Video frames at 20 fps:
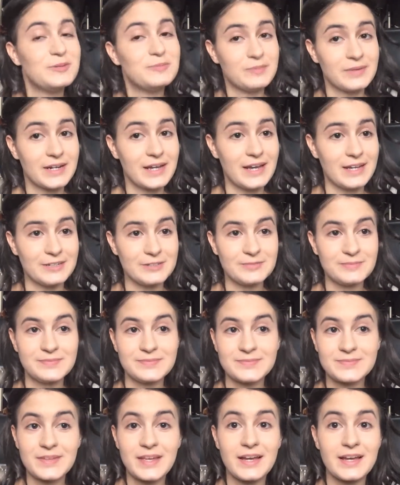But again,
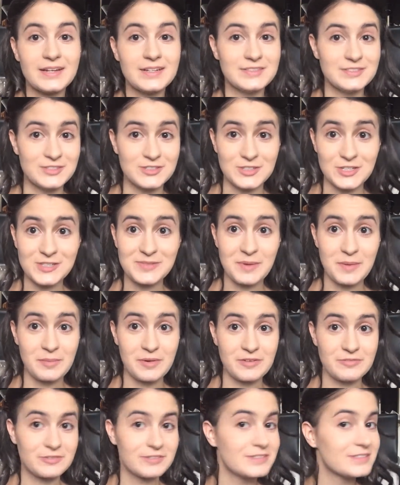it's just my
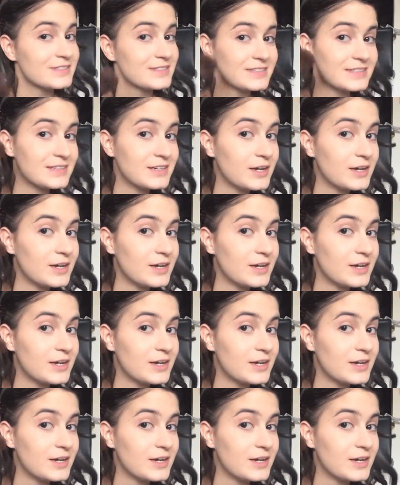preference.